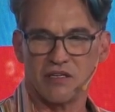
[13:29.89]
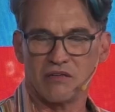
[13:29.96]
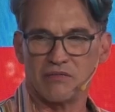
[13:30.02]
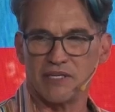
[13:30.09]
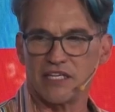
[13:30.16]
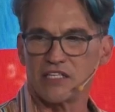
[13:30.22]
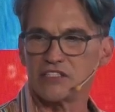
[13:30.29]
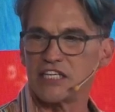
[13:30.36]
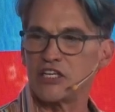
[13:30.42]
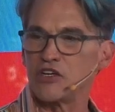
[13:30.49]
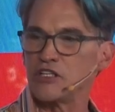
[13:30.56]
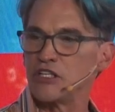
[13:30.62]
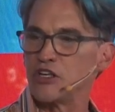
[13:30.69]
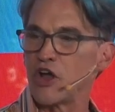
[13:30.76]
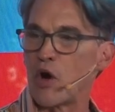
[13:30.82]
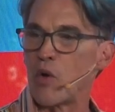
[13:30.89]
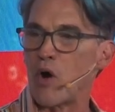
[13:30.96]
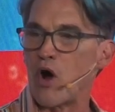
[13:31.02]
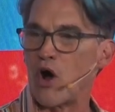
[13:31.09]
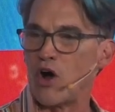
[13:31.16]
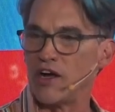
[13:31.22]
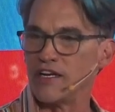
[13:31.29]
because he couldn't go
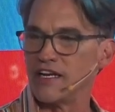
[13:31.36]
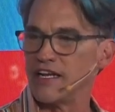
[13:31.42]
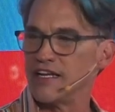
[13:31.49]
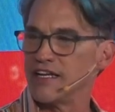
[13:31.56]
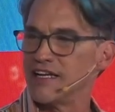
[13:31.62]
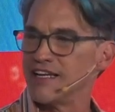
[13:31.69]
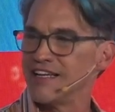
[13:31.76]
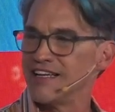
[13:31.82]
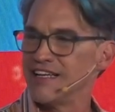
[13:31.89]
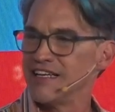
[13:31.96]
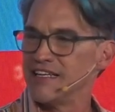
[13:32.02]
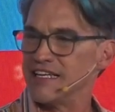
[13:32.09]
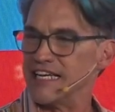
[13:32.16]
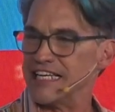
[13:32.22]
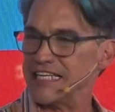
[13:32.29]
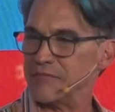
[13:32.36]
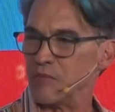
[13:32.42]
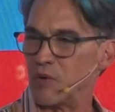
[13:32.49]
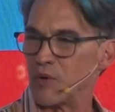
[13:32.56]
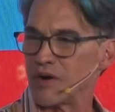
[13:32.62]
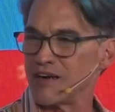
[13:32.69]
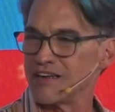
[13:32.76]
on
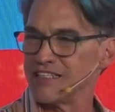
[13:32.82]
anymore.